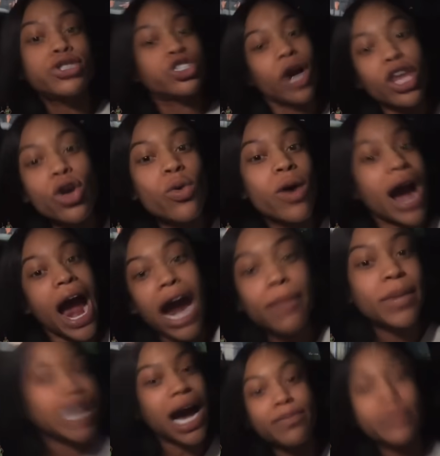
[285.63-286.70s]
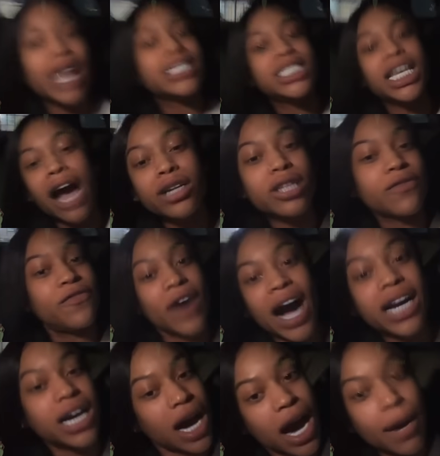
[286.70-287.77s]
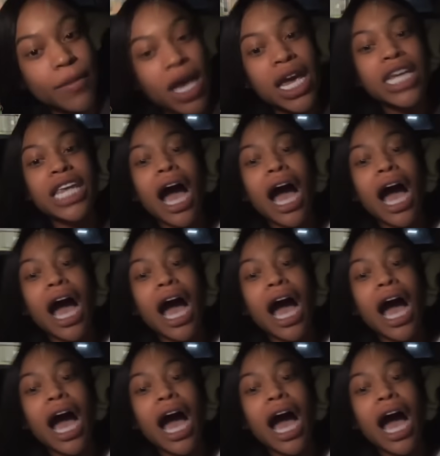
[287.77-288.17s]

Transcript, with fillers: I'm sure you heard me up there. Turn the fuck up.